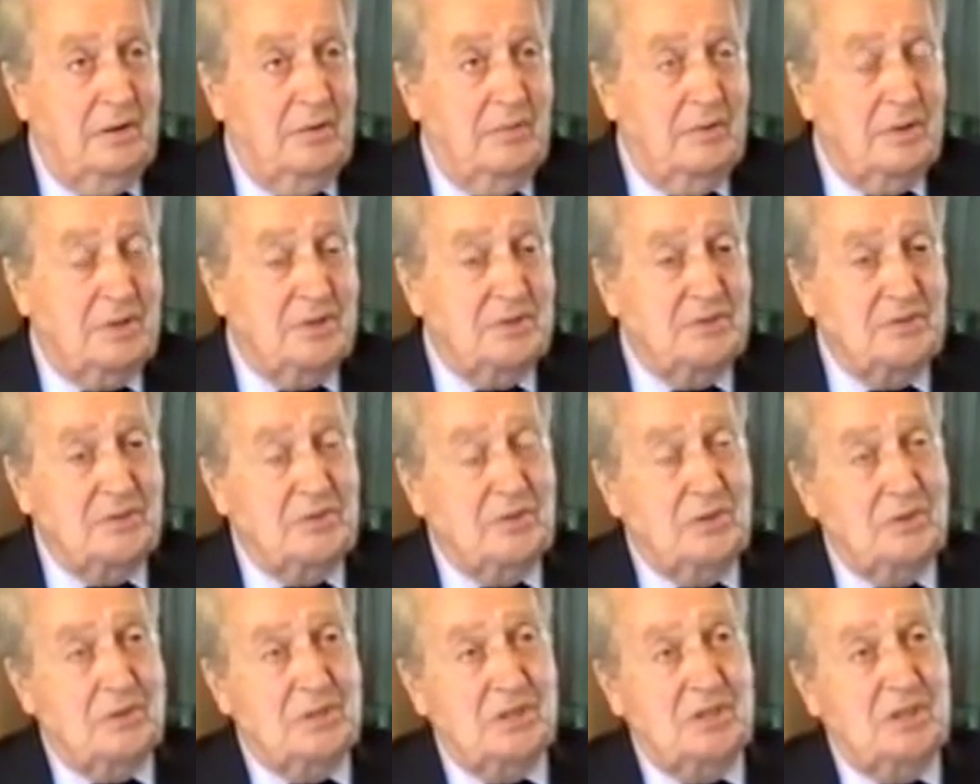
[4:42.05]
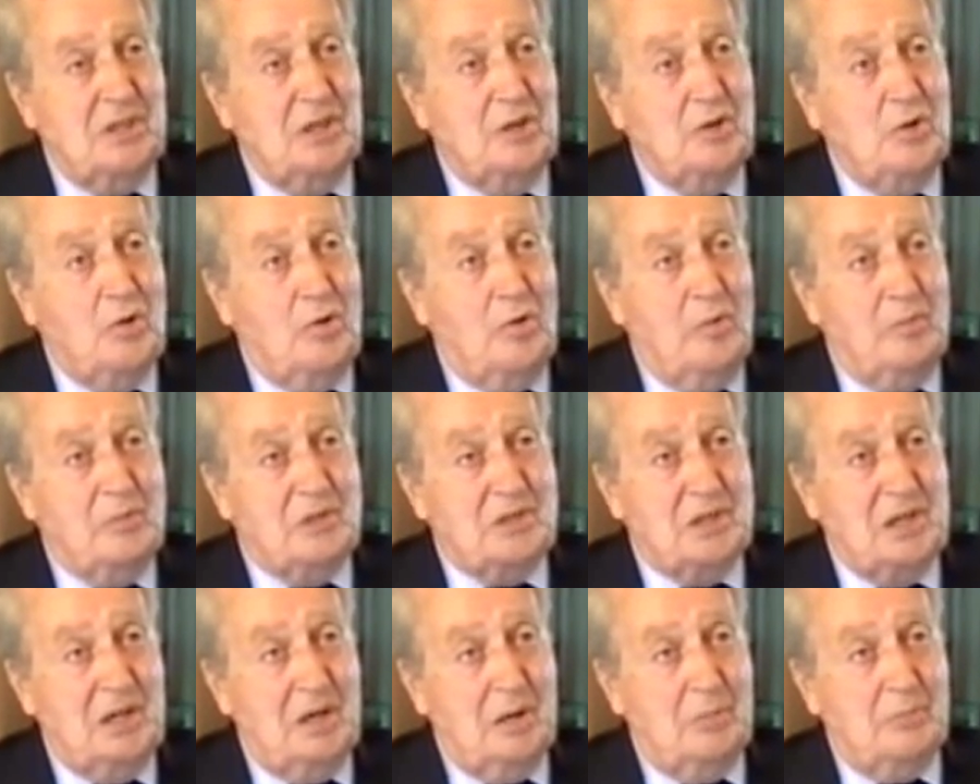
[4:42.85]
which is of course an
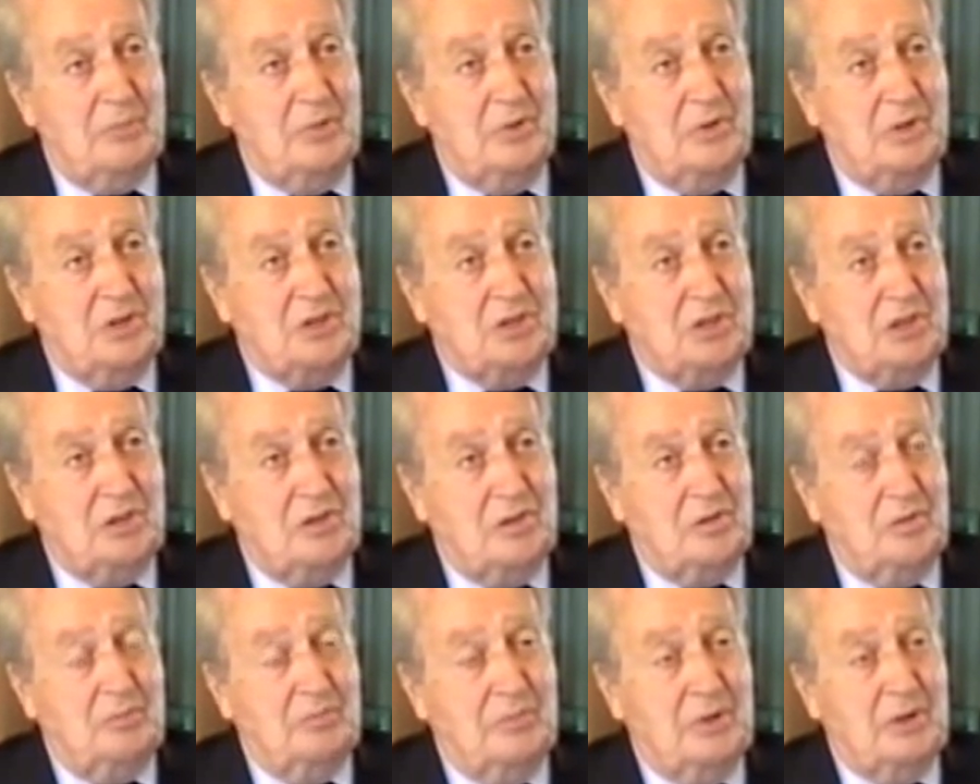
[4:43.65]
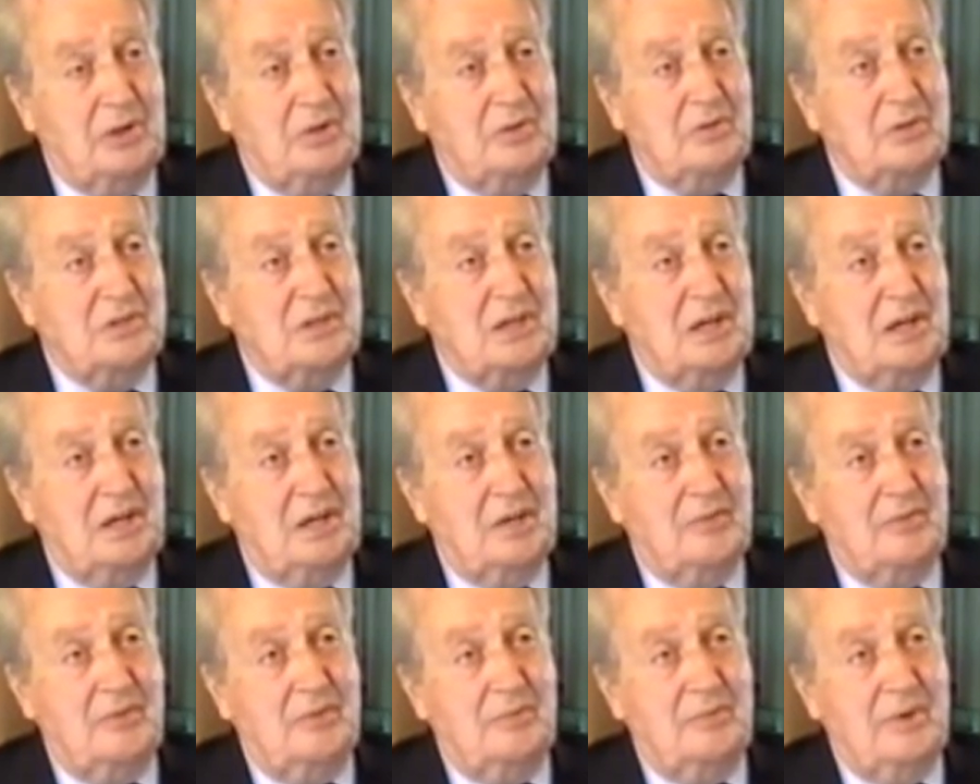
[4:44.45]
enormous help to the children, because they
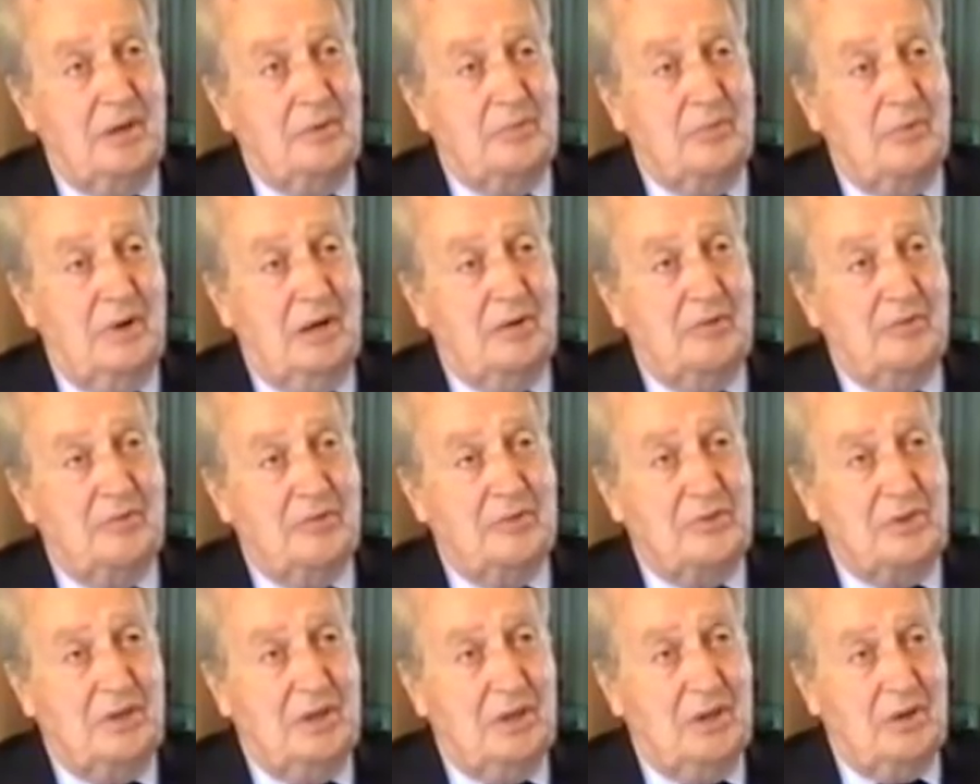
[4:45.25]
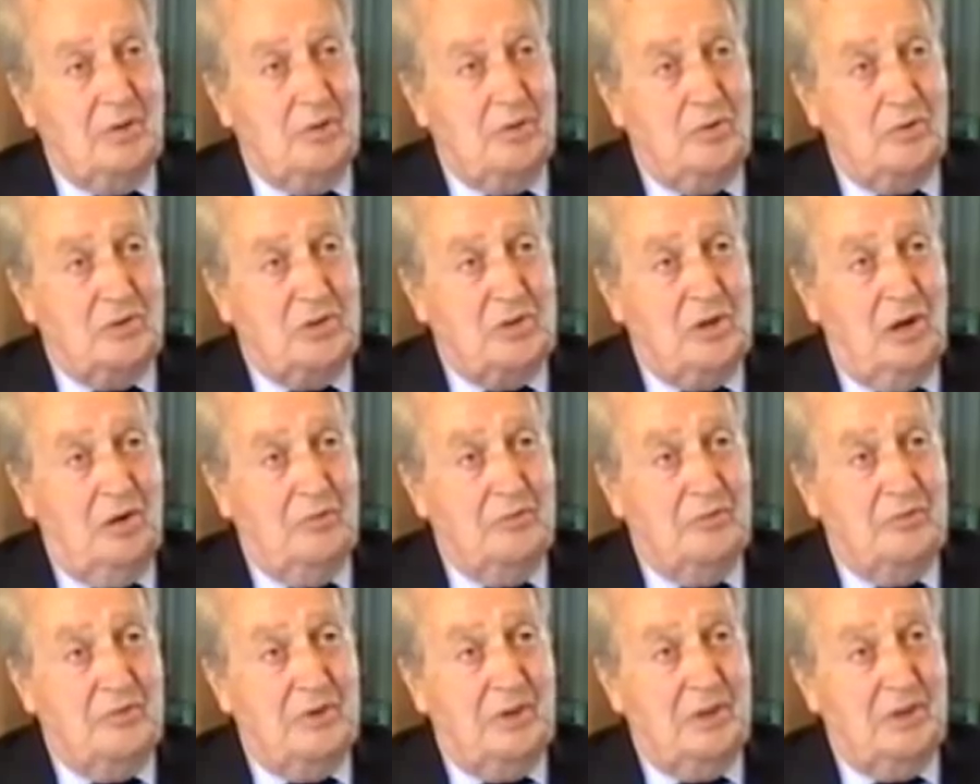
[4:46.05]
give them that wonderful thing called
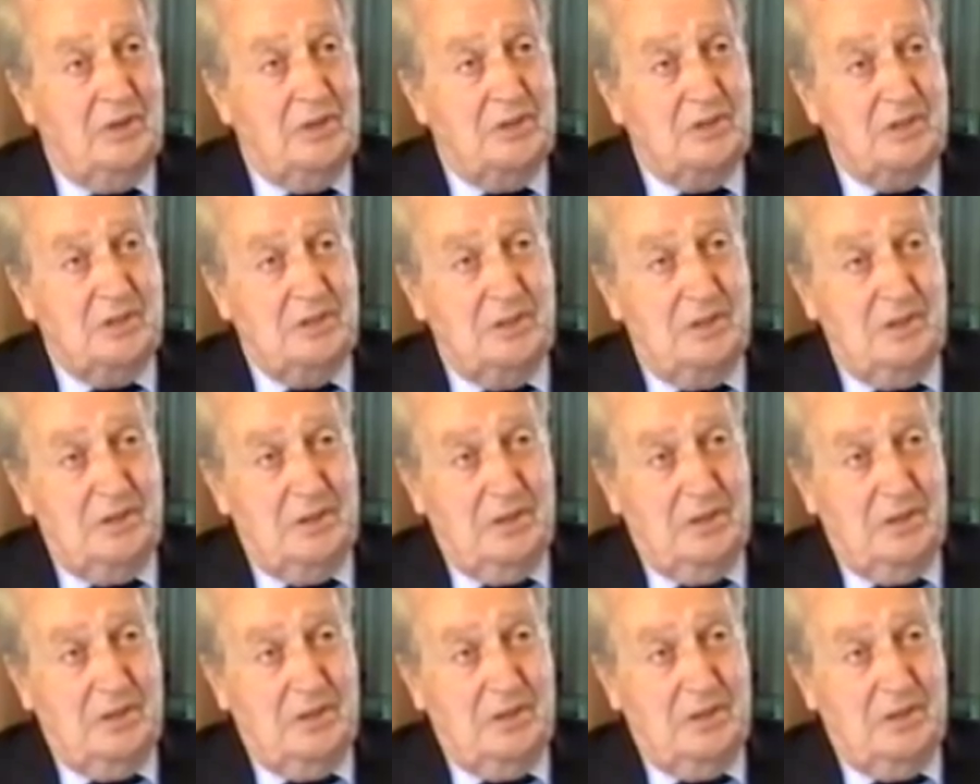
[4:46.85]
confidence,